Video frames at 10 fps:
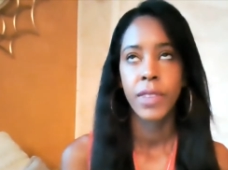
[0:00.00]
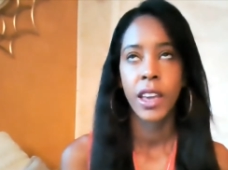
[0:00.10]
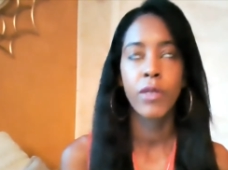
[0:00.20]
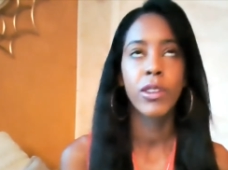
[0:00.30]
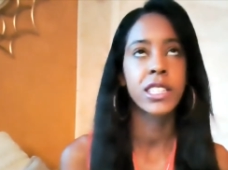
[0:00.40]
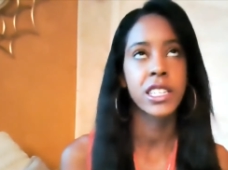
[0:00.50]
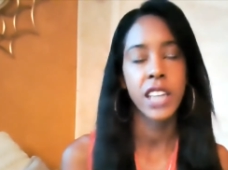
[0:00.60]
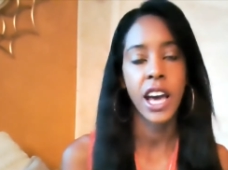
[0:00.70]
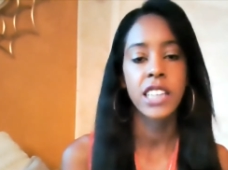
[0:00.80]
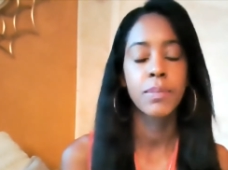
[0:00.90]
I don't want to say
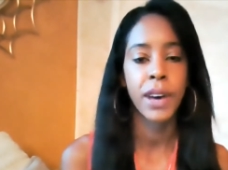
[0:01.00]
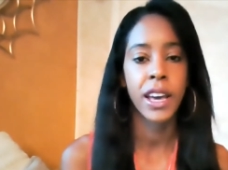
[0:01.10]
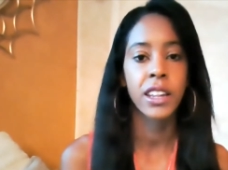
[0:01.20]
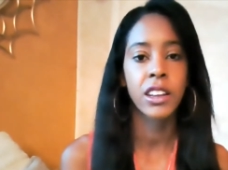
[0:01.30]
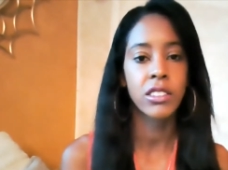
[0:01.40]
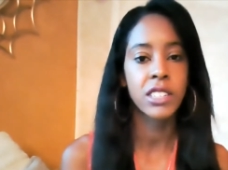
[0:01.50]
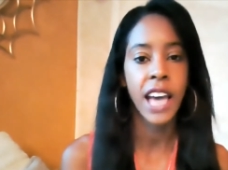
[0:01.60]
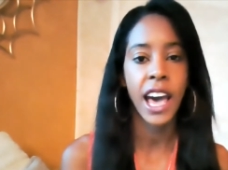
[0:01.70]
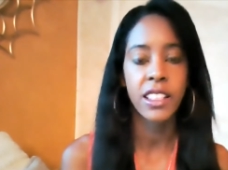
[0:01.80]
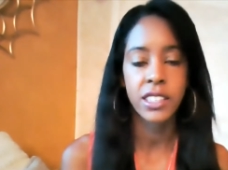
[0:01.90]
just, but little
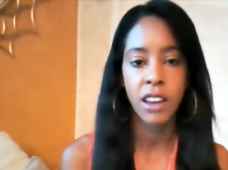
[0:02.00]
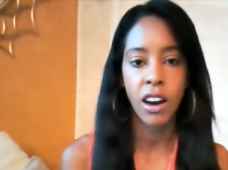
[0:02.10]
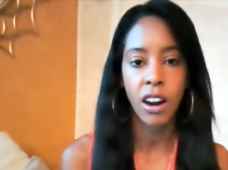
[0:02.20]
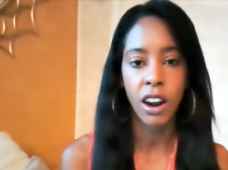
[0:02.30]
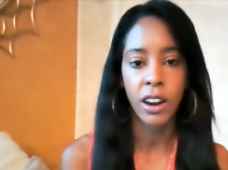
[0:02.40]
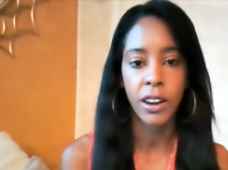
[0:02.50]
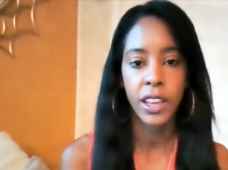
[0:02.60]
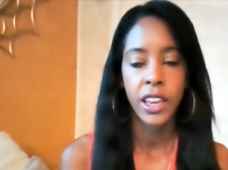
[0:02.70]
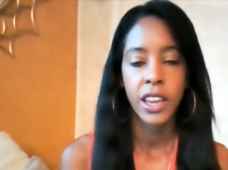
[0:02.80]
deaths are